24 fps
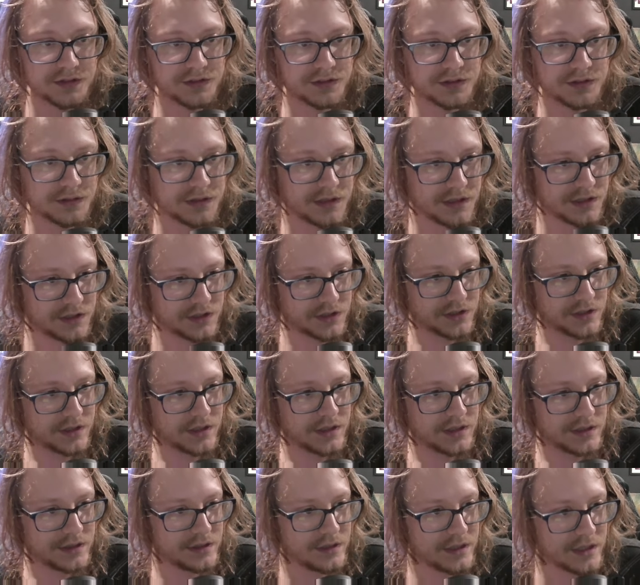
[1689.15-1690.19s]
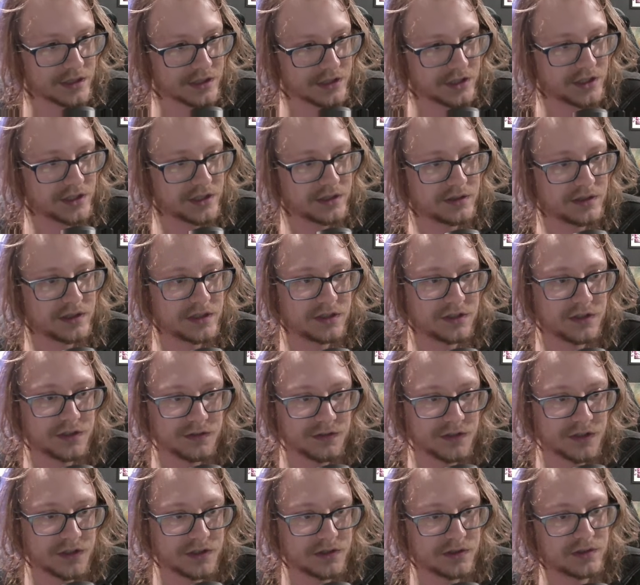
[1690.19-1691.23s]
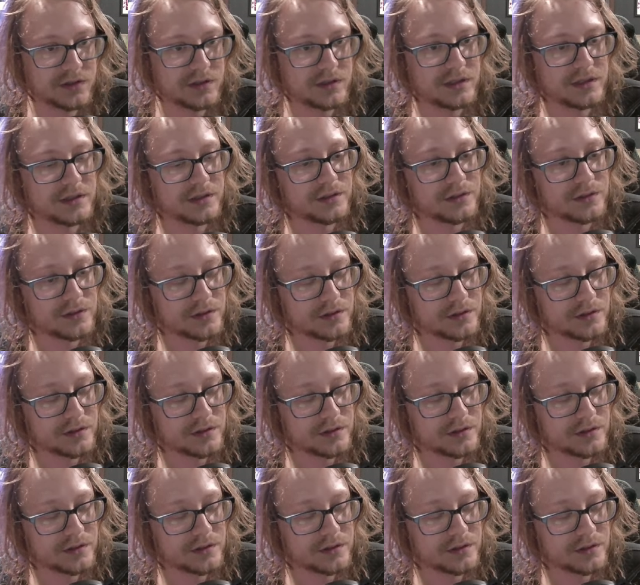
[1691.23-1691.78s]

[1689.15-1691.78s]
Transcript: So each next generation of children is